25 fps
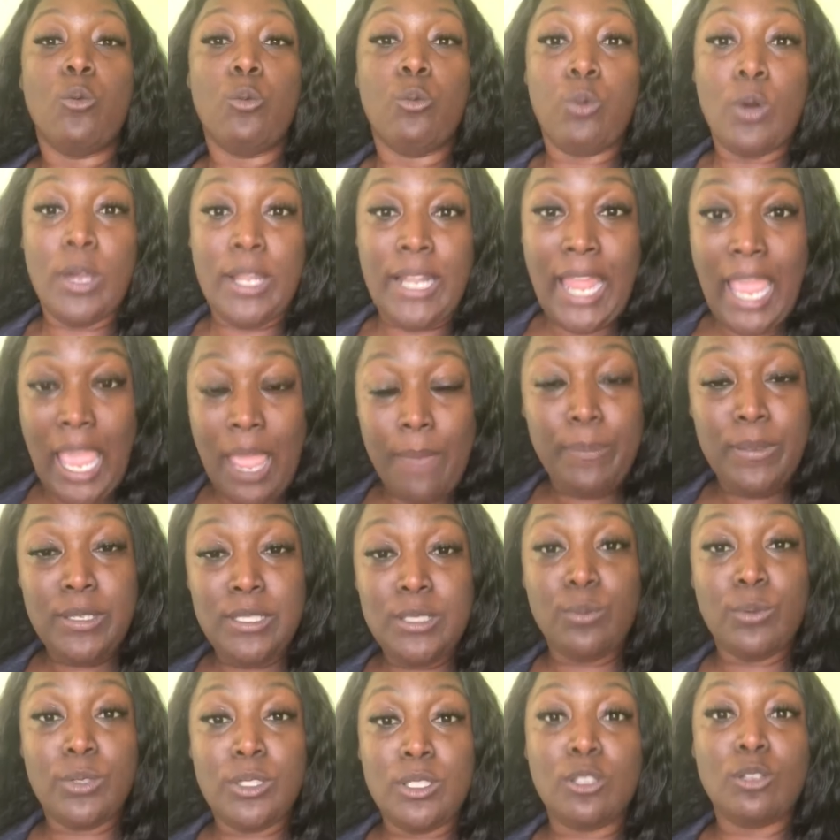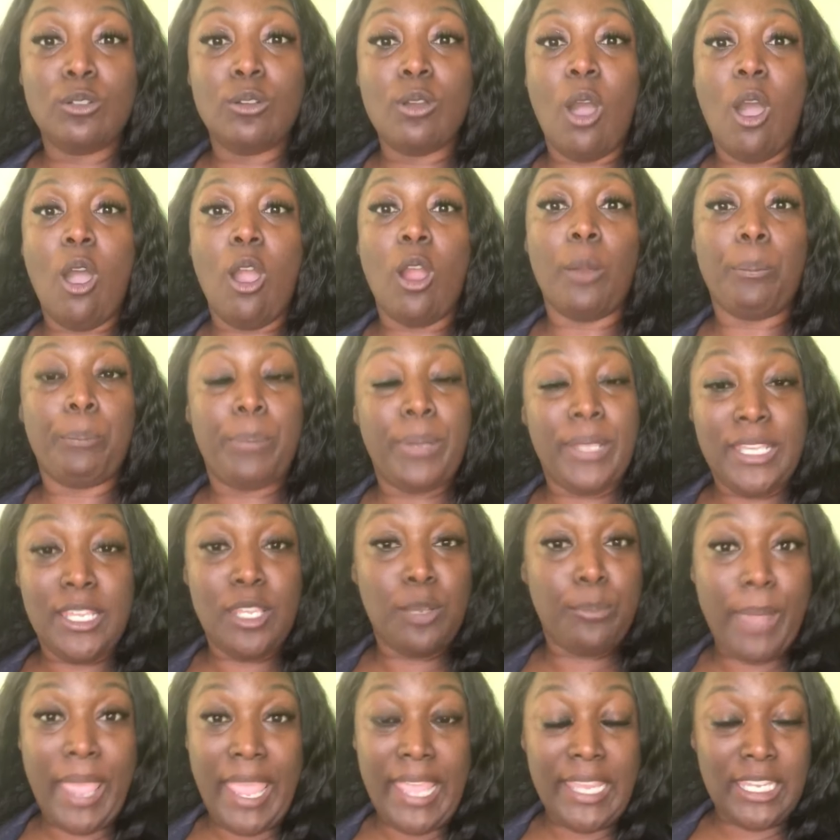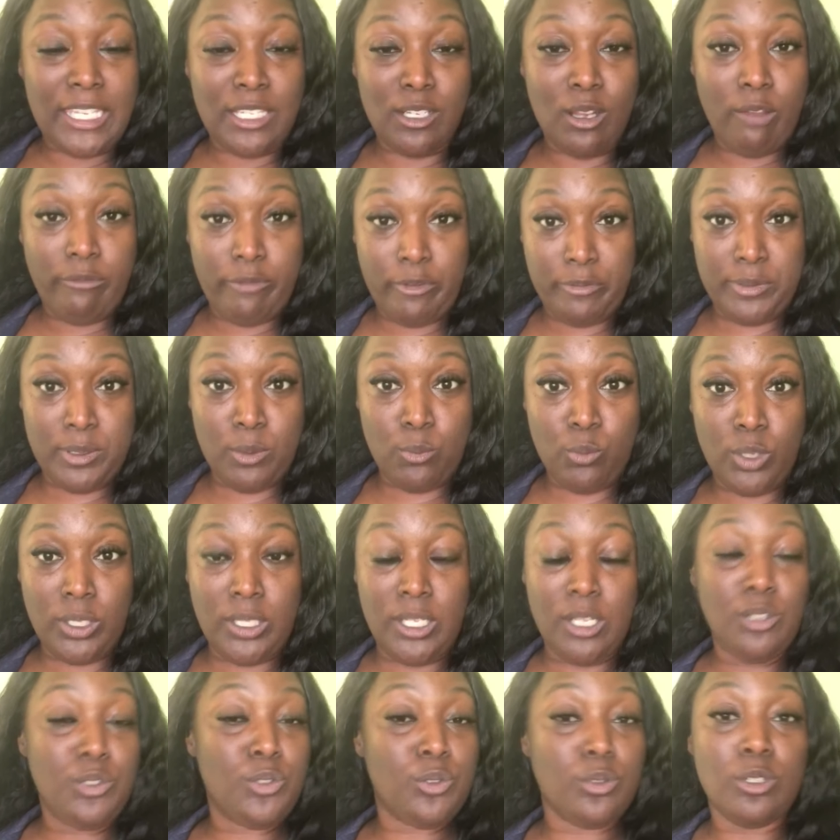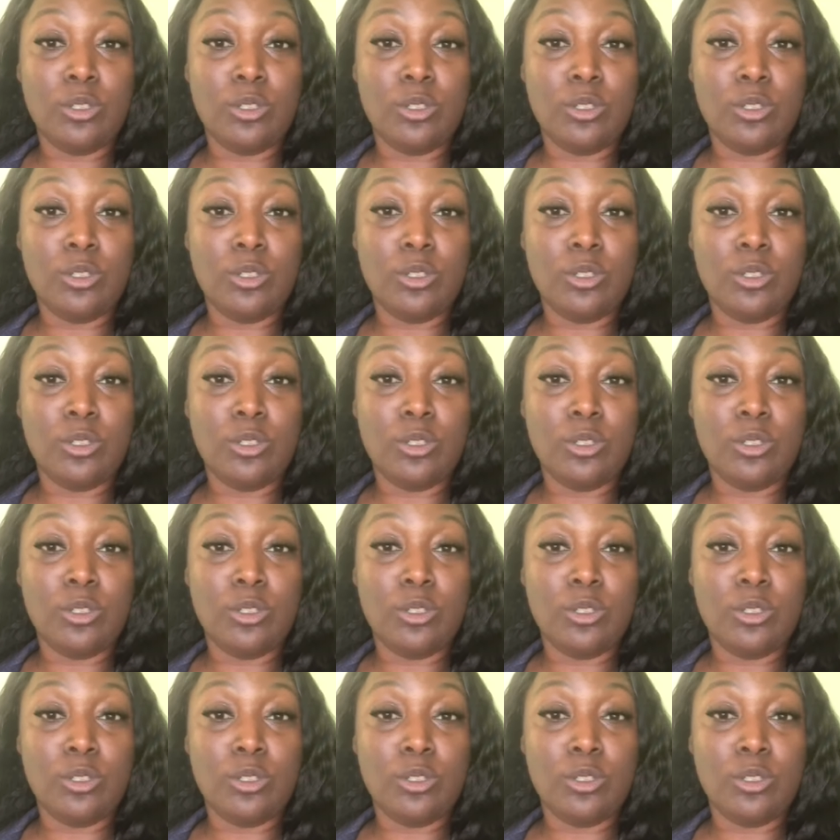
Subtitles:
What happens when you are piggybacking off of someone else,